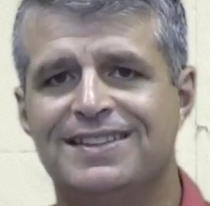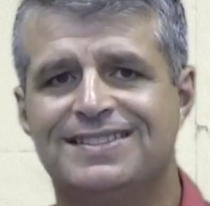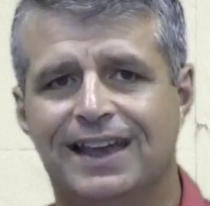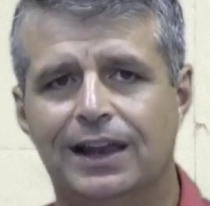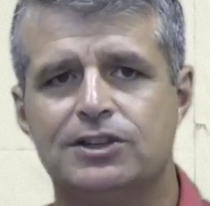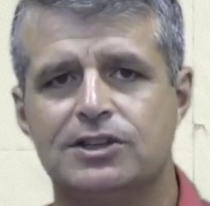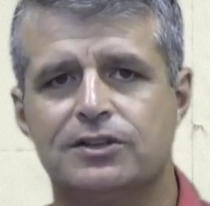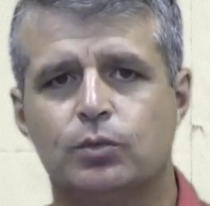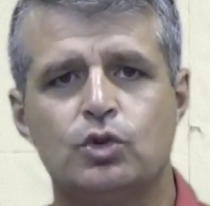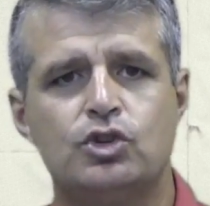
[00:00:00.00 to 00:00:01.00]

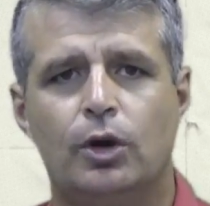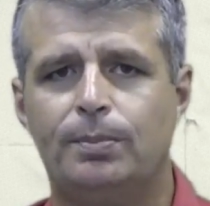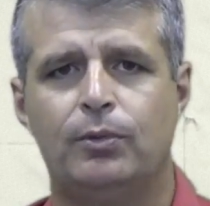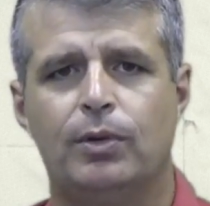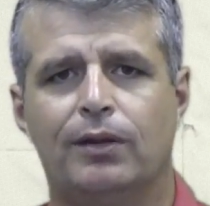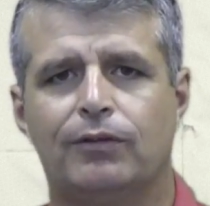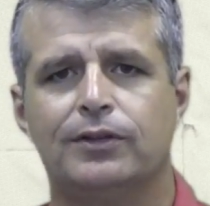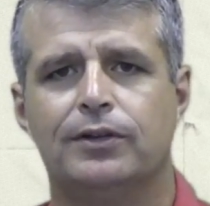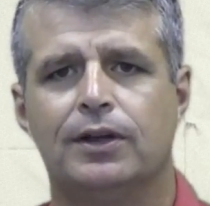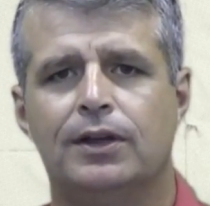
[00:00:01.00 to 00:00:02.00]
intelligence would not be
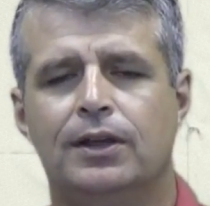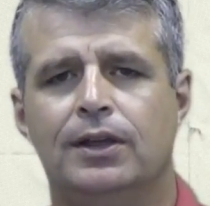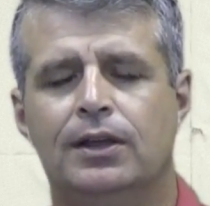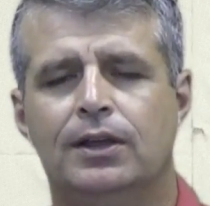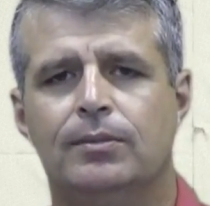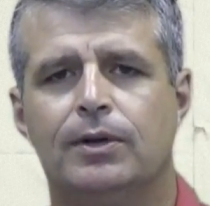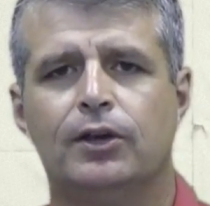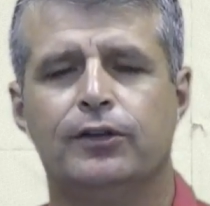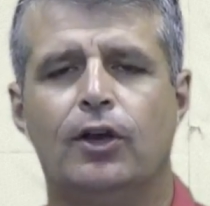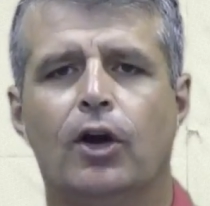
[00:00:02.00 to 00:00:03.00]
relevant
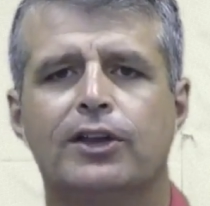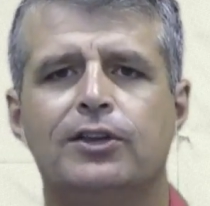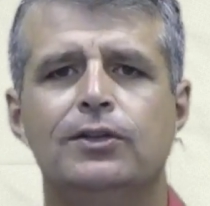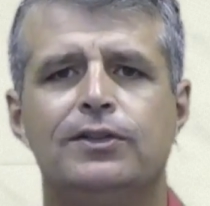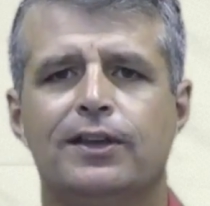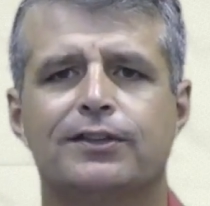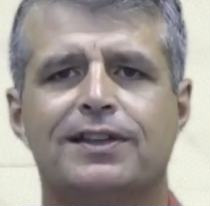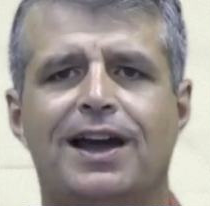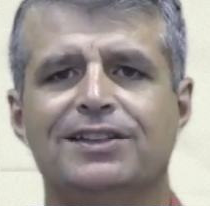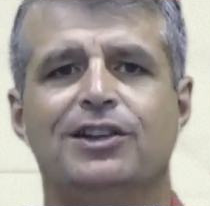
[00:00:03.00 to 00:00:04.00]
because the IQ test
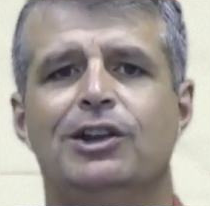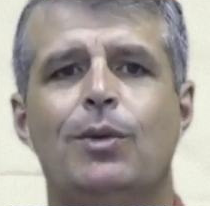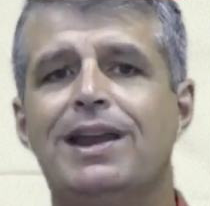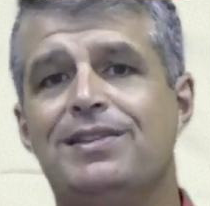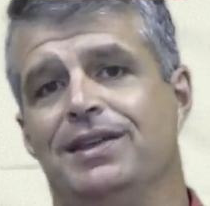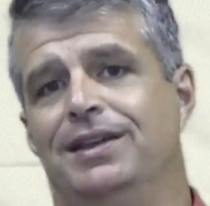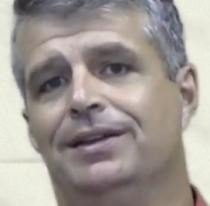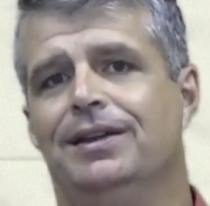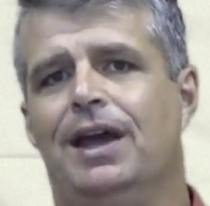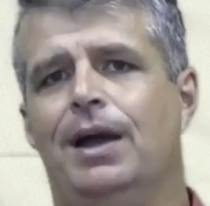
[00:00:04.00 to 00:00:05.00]
can't tell you anything
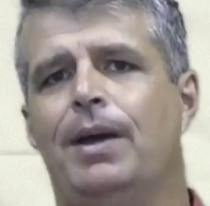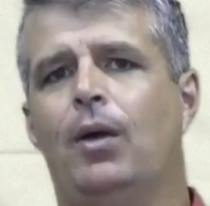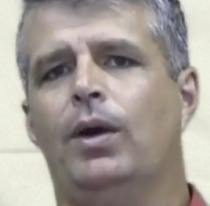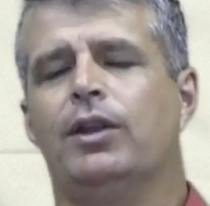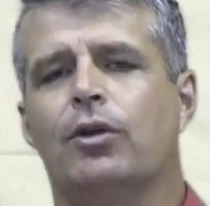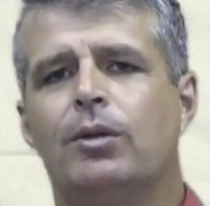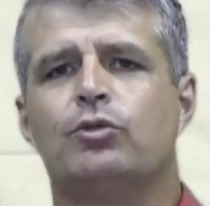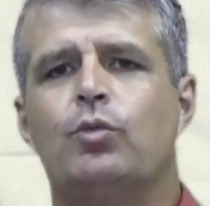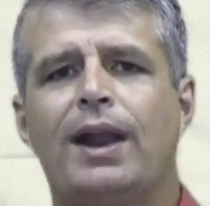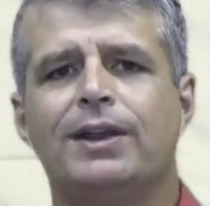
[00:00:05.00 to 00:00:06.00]
about whether he
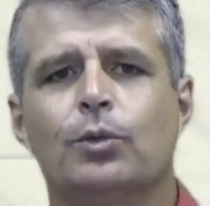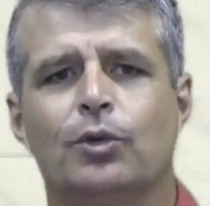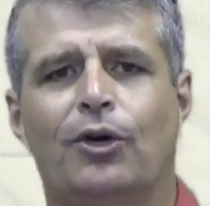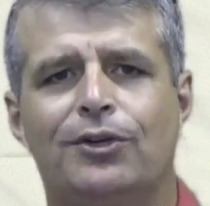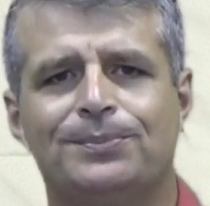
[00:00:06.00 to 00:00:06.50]
was running or not.